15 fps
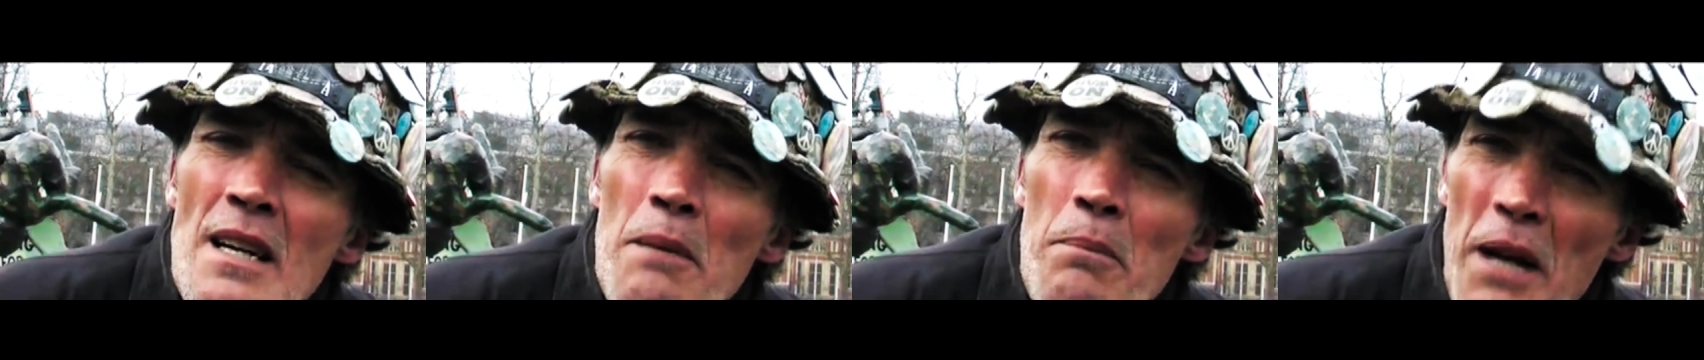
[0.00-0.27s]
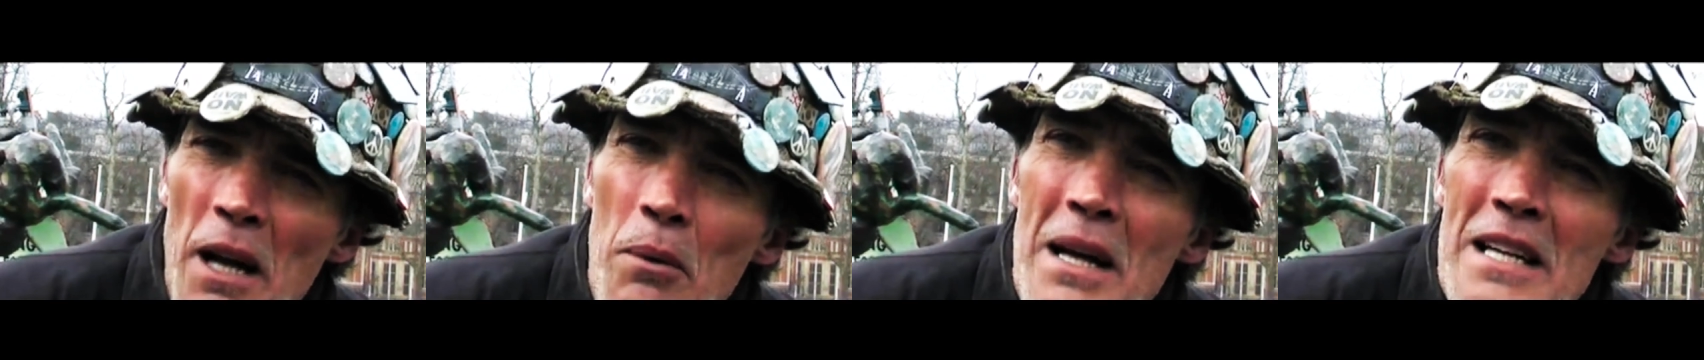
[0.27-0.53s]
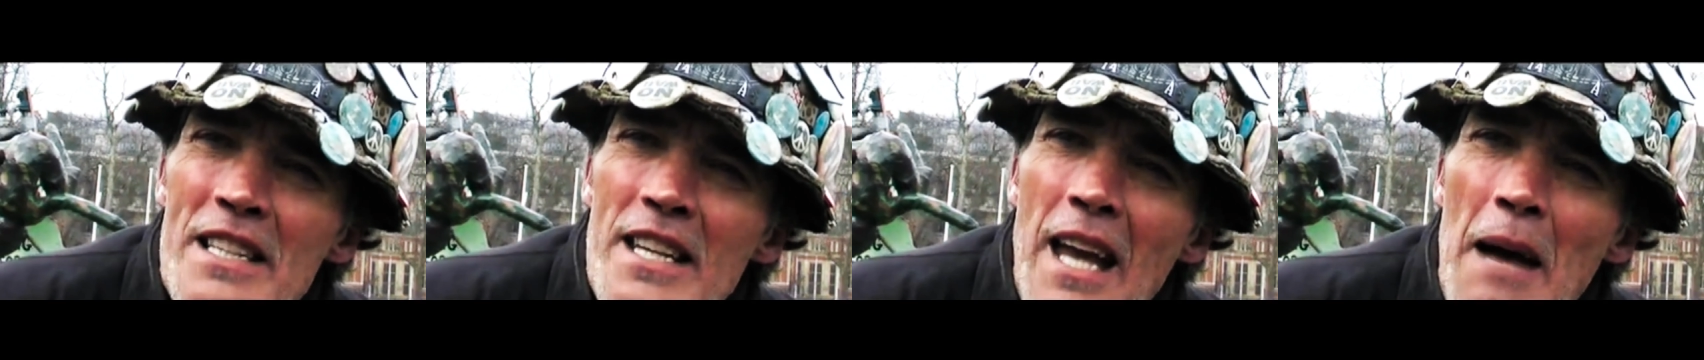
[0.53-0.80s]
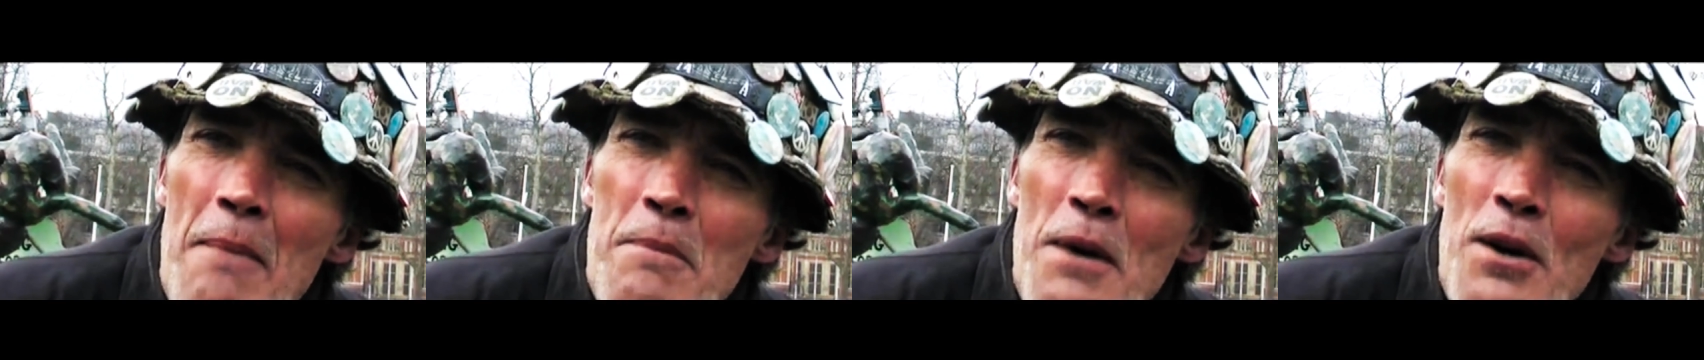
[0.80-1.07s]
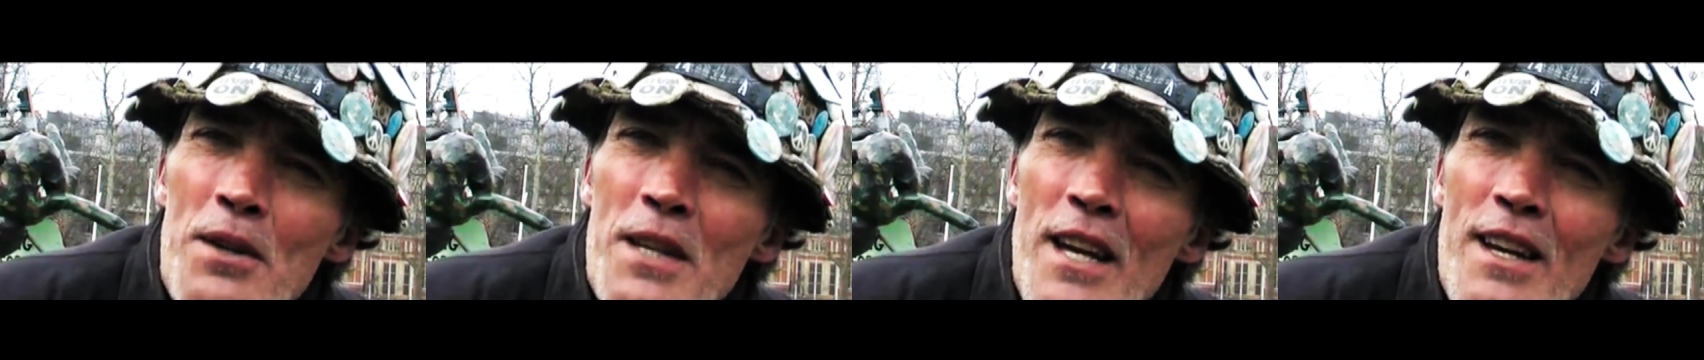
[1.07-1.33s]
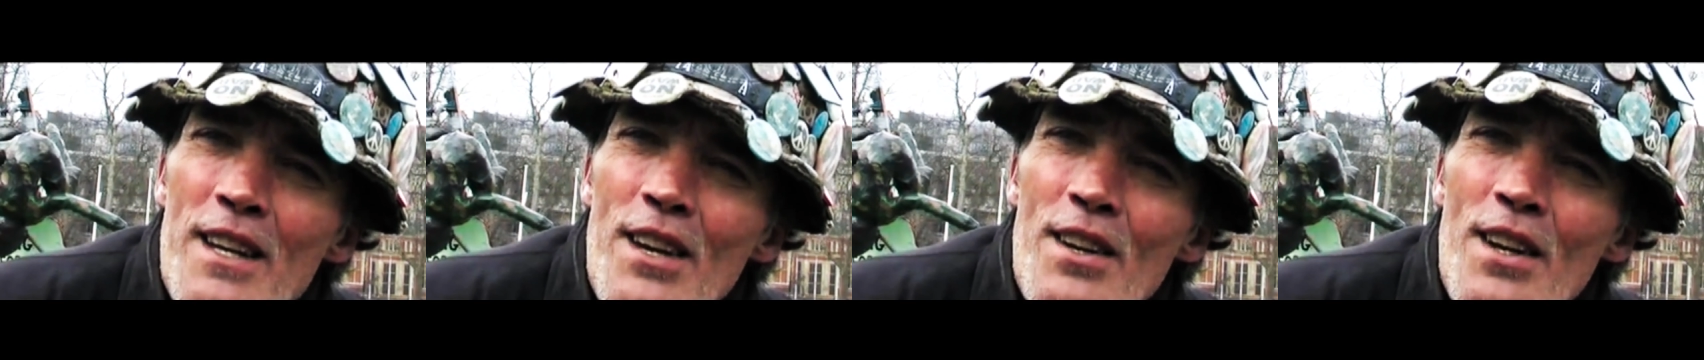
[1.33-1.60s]
But I went to
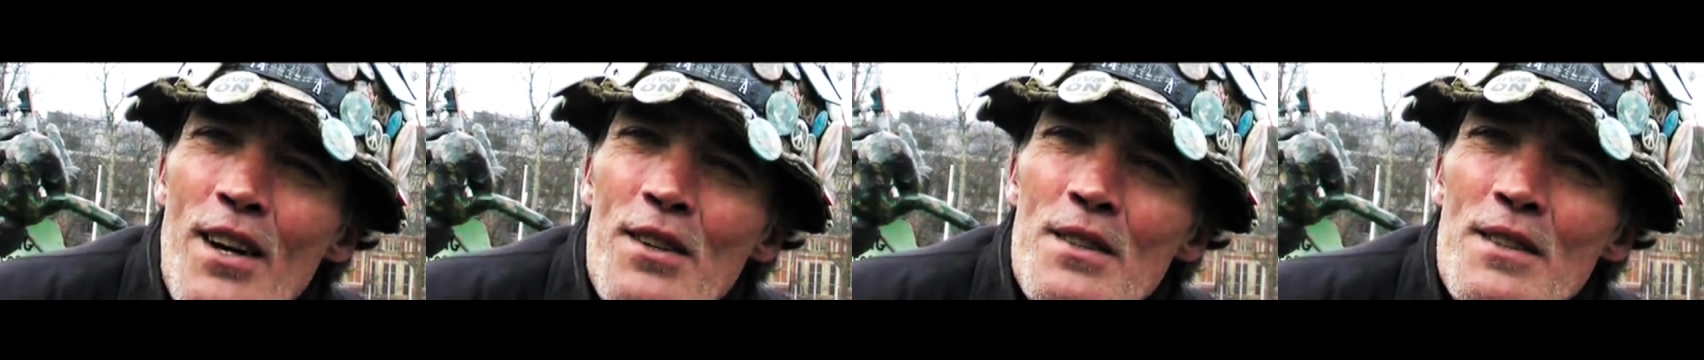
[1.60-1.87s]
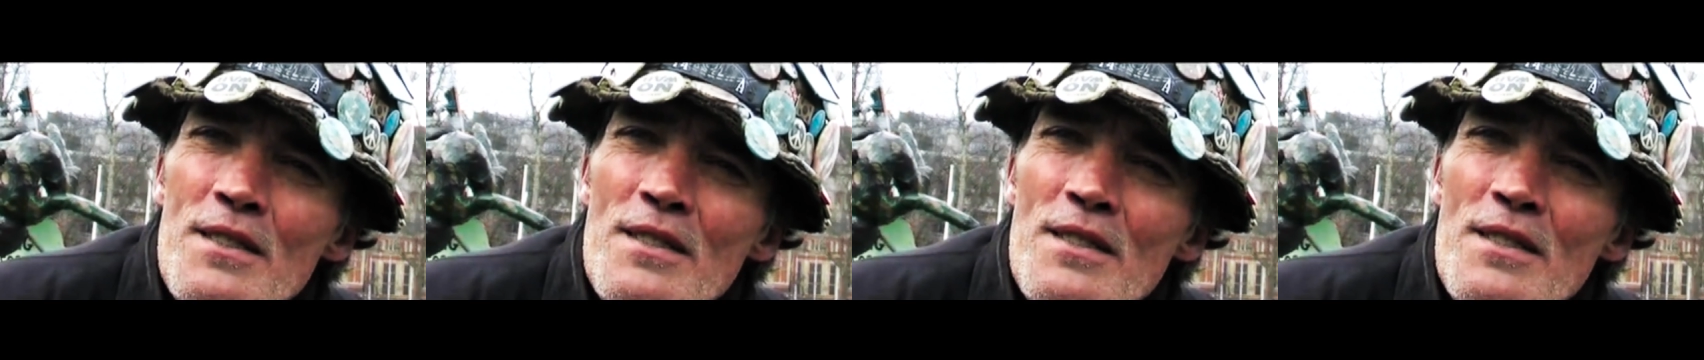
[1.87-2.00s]
Cambodia, you know.